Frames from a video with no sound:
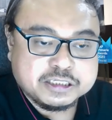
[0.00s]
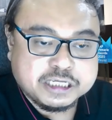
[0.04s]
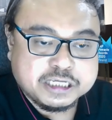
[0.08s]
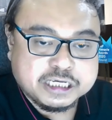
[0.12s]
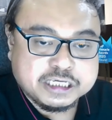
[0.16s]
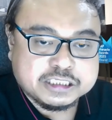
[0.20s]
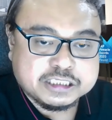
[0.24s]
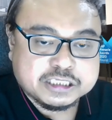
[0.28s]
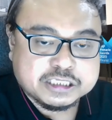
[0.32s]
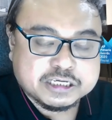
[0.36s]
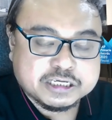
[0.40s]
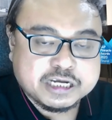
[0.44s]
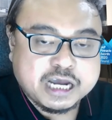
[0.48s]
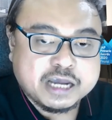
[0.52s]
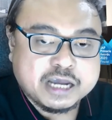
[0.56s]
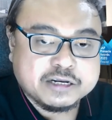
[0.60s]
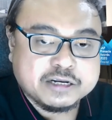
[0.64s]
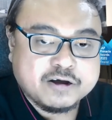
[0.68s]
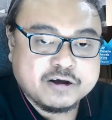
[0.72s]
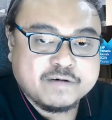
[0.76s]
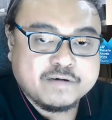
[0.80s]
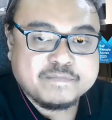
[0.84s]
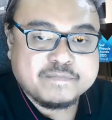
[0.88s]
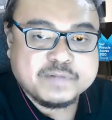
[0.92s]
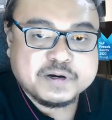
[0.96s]
this
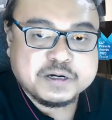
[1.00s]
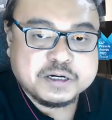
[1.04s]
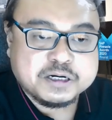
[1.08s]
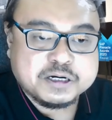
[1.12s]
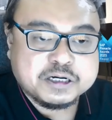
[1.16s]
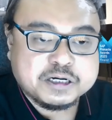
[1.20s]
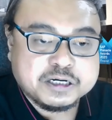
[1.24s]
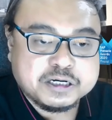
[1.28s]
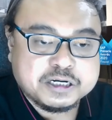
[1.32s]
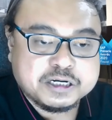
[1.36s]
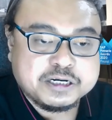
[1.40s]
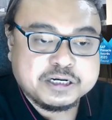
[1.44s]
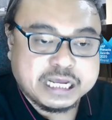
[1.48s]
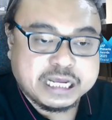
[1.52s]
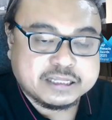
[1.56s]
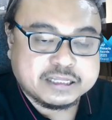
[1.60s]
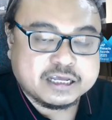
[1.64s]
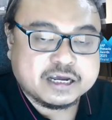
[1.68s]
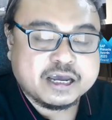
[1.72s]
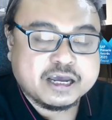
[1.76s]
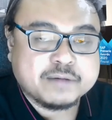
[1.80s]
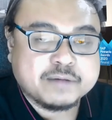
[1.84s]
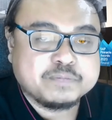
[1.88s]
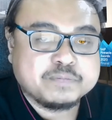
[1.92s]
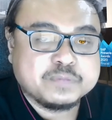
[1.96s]
kind of
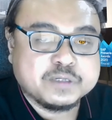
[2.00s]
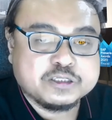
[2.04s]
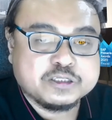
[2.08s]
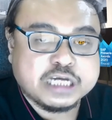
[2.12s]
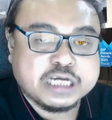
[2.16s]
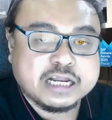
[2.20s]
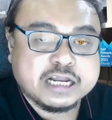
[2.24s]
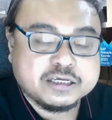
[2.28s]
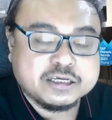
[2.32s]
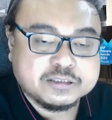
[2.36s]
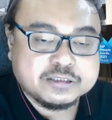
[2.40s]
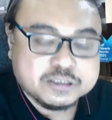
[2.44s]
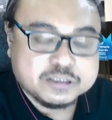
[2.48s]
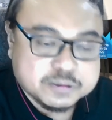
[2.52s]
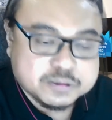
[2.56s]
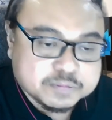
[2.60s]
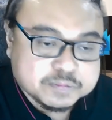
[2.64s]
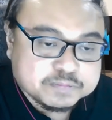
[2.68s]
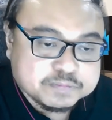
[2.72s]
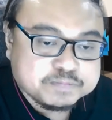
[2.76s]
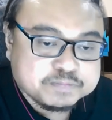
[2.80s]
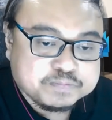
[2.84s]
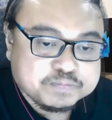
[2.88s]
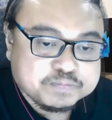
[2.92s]
data gap challenge.